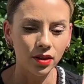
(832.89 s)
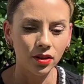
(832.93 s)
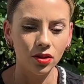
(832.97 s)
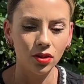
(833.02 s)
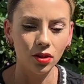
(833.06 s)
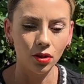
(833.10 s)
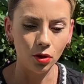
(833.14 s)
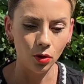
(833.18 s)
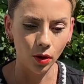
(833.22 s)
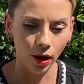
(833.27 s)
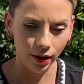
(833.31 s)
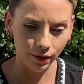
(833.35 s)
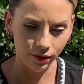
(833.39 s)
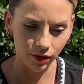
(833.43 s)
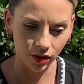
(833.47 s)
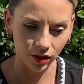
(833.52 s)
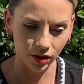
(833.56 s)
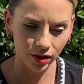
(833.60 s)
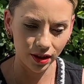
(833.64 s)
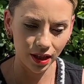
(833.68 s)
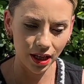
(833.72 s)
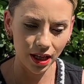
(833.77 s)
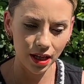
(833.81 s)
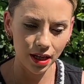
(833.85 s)
So you have your
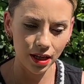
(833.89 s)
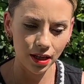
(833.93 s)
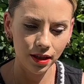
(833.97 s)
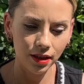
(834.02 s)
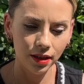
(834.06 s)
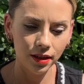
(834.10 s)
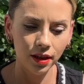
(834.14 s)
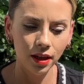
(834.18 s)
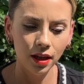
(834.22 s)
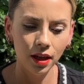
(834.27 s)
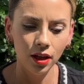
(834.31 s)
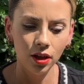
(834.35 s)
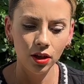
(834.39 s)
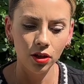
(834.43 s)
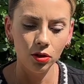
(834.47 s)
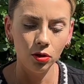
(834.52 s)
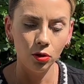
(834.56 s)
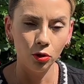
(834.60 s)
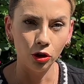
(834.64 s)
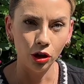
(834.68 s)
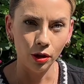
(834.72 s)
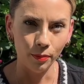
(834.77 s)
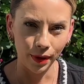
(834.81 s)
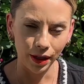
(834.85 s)
seeds,
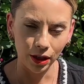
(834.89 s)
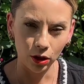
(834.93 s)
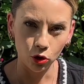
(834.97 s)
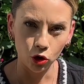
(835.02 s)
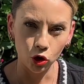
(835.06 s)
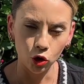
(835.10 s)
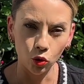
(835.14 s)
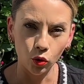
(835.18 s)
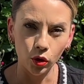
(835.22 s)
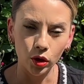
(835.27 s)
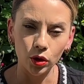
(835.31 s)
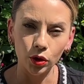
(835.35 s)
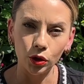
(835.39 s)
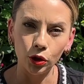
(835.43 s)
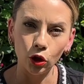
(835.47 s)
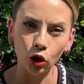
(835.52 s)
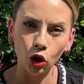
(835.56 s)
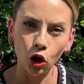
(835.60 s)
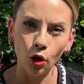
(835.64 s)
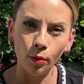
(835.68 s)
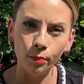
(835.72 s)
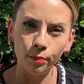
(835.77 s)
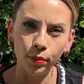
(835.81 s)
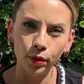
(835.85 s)
you're going to make your choice on your
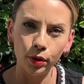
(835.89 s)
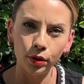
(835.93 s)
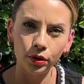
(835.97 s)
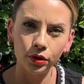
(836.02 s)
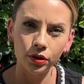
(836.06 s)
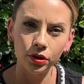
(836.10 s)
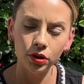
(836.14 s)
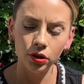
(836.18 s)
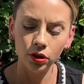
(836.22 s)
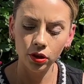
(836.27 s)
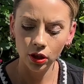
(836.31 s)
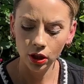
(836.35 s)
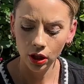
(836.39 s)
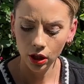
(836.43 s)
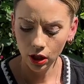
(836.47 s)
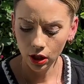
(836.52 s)
compost.